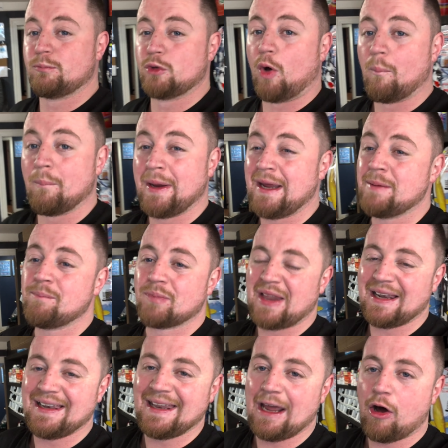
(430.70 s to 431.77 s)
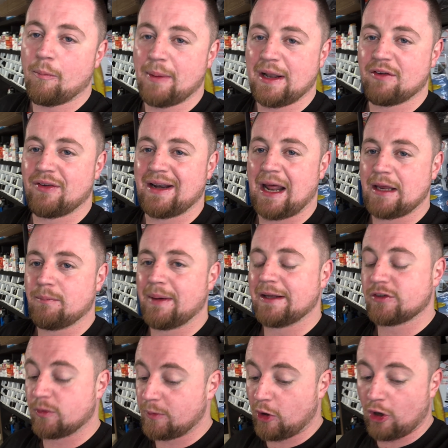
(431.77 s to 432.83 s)
dump it. Little bit of a nightmare,
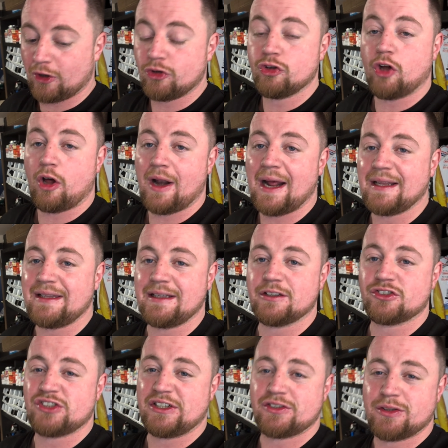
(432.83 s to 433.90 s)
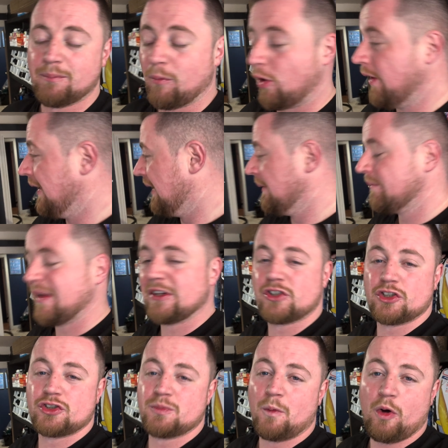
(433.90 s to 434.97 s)
to be honest. Not ideal system, but it's
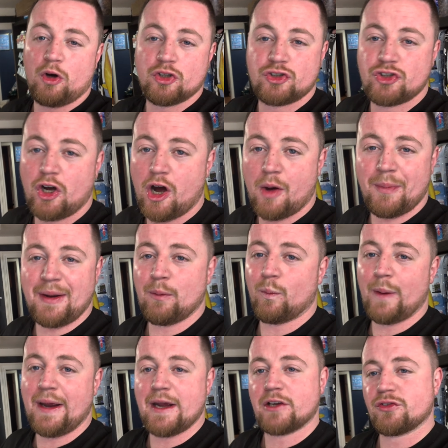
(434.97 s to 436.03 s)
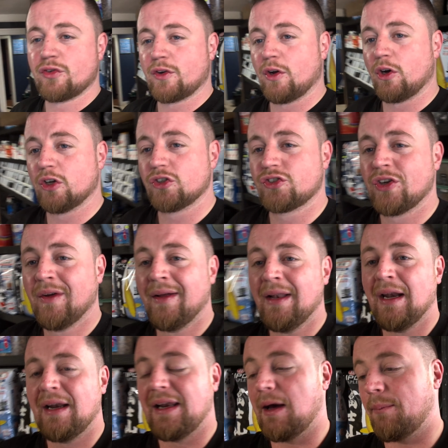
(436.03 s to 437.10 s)
a small shop, it works for us.
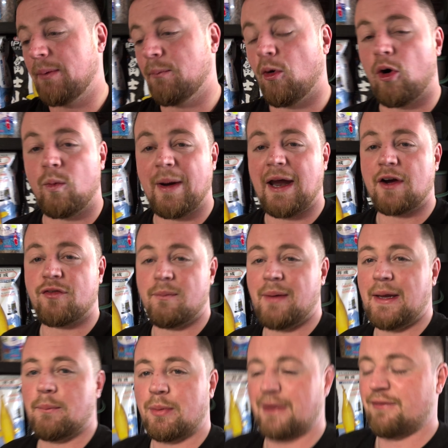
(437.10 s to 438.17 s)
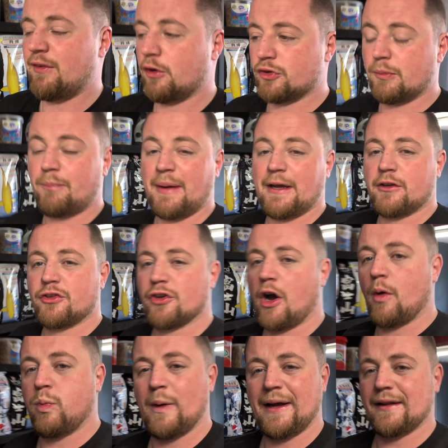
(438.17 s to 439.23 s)
A little bit more work for me, but if it was a big
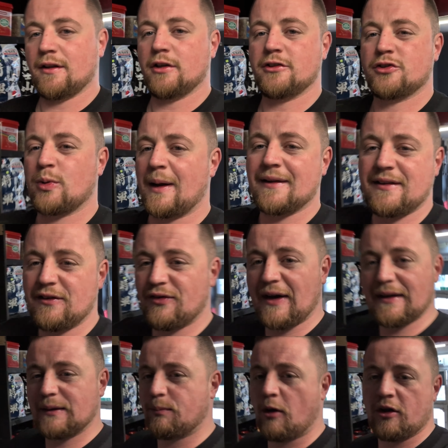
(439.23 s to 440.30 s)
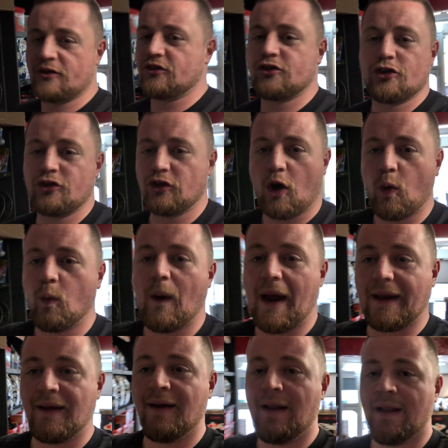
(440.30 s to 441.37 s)
shop with 20-30 ponds, there's no
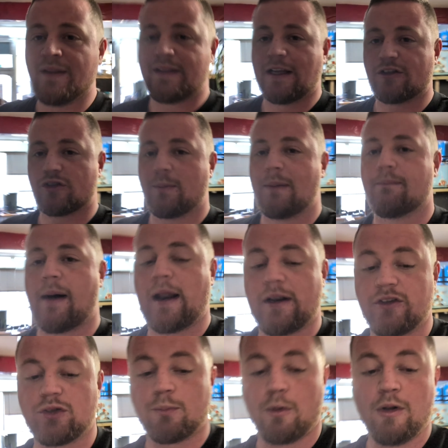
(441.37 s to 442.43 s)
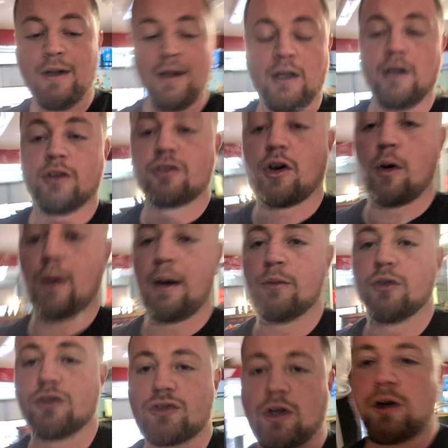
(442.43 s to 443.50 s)
way this would be manageable. So I'm just